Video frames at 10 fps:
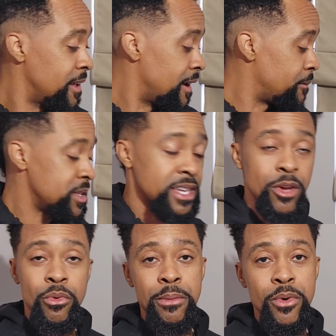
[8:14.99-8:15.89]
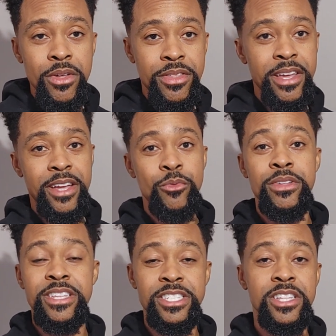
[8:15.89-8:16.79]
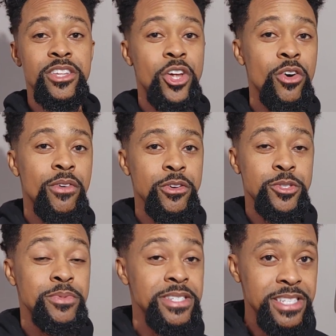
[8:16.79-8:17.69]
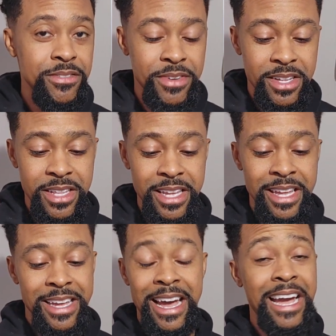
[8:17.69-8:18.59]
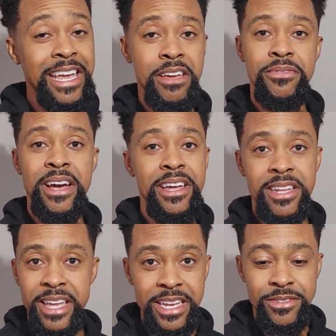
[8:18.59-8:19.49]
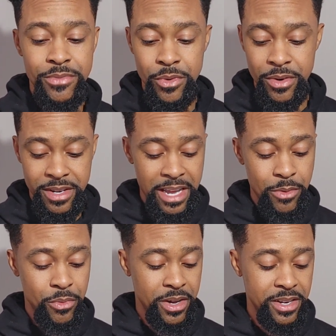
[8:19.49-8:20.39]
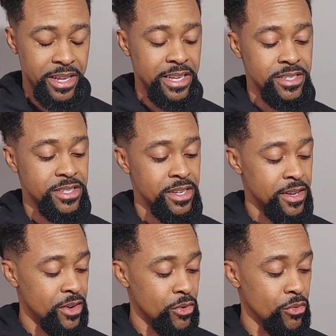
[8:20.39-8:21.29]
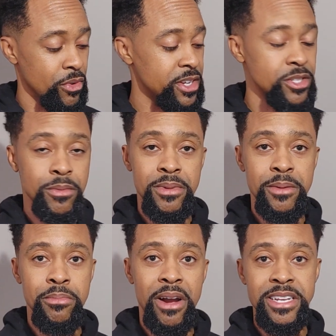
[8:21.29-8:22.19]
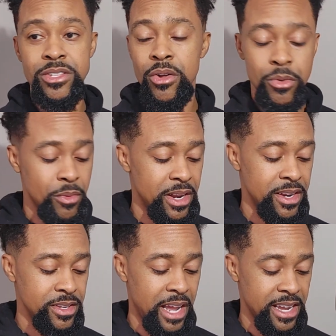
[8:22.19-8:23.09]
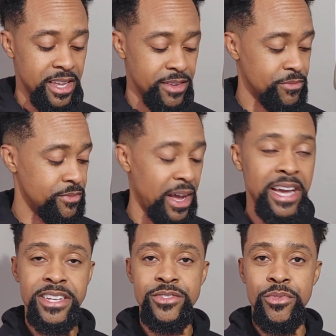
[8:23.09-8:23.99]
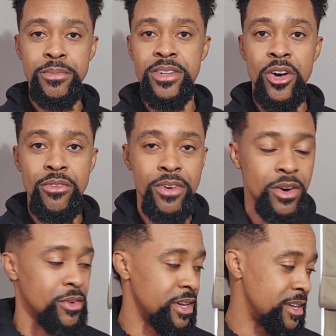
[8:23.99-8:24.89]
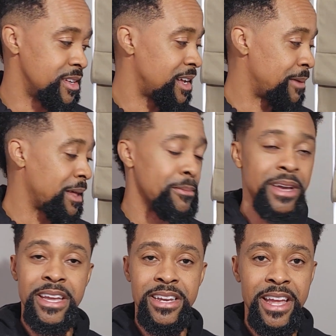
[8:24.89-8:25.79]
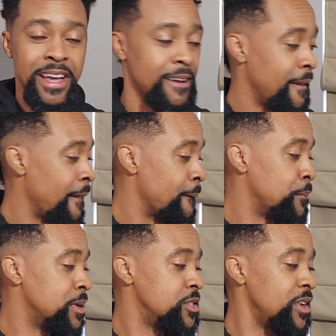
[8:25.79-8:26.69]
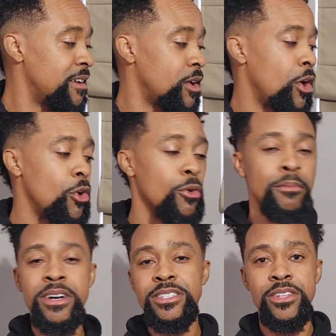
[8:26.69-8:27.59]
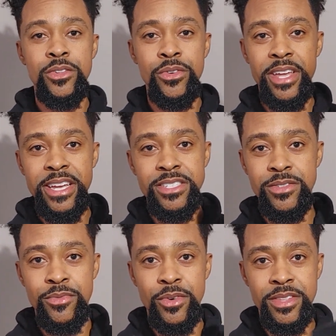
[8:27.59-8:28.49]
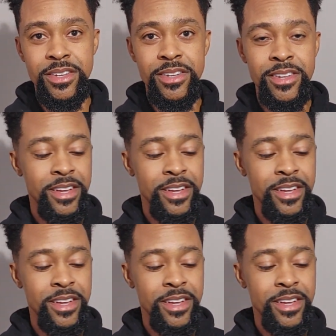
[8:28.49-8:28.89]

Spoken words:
I'm going to tell you one more thing. With this Lenovo specifically, I can't find a case for it. Not one that's reasonably priced. The only one I could find is from Lenovo, and I'm not paying that. But you have a whole bunch of little cases for the